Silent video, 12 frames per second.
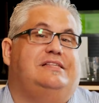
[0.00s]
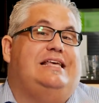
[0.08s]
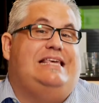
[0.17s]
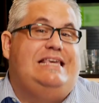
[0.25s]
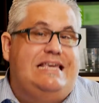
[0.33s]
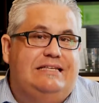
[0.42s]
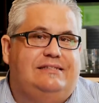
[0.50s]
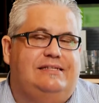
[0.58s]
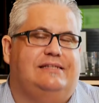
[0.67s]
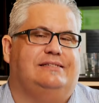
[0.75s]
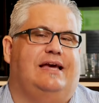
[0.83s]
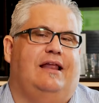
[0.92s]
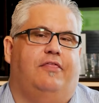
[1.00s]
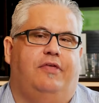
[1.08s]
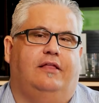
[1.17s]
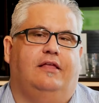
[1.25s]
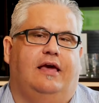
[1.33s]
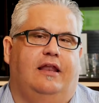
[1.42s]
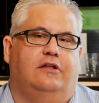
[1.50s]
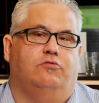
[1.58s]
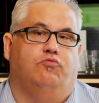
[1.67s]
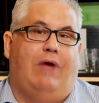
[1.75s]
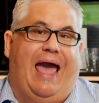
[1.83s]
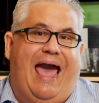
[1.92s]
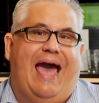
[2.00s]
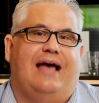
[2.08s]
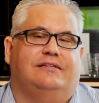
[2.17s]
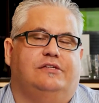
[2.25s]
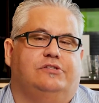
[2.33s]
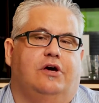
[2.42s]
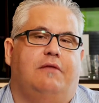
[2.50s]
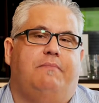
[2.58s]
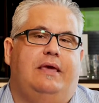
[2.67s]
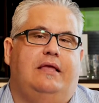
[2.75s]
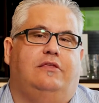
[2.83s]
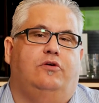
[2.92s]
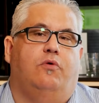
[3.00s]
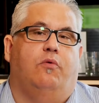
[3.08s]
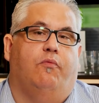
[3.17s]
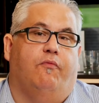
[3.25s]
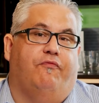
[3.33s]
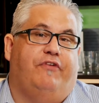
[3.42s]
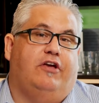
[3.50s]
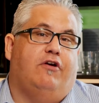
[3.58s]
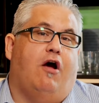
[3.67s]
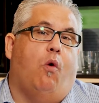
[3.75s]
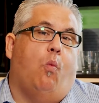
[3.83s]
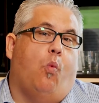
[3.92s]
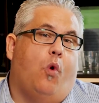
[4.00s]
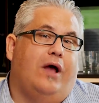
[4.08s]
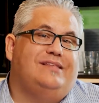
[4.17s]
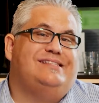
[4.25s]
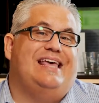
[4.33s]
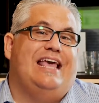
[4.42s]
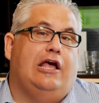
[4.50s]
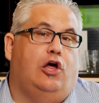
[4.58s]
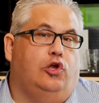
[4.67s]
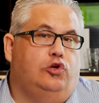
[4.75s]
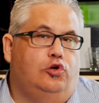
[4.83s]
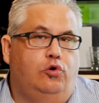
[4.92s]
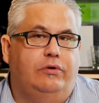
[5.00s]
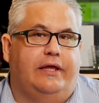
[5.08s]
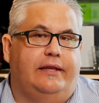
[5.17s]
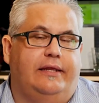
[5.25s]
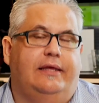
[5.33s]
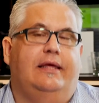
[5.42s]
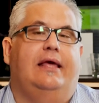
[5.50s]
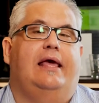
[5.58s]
the easiest kind of thing to kind of ask is going to be to figure out what's included